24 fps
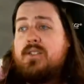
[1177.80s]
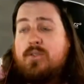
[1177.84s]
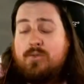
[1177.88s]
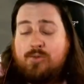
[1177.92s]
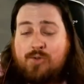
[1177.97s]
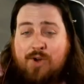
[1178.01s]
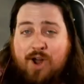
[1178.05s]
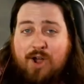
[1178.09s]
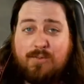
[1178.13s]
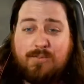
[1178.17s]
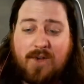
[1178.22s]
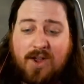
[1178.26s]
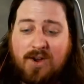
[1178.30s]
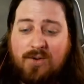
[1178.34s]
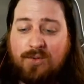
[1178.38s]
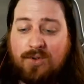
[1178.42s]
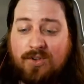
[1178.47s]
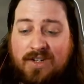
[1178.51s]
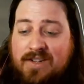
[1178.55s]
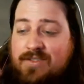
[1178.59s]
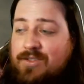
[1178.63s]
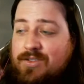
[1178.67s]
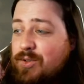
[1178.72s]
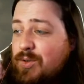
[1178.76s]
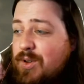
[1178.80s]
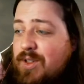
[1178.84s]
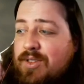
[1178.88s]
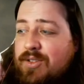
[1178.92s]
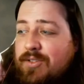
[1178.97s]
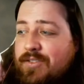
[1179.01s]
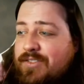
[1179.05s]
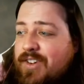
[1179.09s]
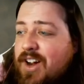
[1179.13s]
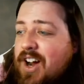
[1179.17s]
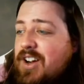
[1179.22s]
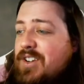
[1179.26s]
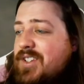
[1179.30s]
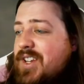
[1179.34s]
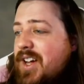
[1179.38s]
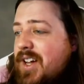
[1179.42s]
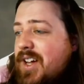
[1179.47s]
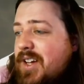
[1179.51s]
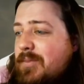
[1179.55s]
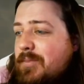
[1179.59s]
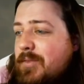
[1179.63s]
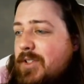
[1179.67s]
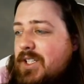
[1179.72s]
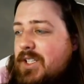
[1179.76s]
around by one, even with a fire
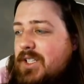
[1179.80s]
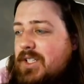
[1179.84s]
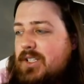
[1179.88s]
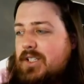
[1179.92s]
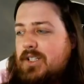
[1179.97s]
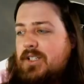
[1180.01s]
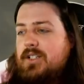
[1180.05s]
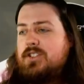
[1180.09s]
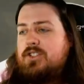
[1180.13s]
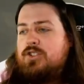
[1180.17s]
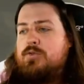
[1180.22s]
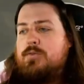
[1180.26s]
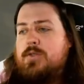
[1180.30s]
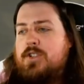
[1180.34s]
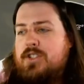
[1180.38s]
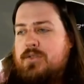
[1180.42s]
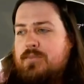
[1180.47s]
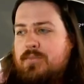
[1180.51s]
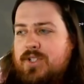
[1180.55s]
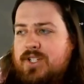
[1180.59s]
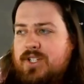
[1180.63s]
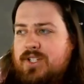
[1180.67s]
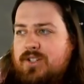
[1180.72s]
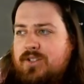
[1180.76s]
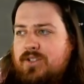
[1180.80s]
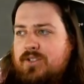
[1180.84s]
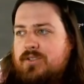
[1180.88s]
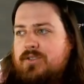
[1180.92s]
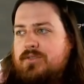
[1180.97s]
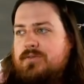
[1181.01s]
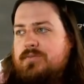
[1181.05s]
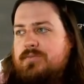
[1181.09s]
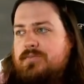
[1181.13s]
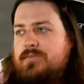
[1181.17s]
type. So it must have been here.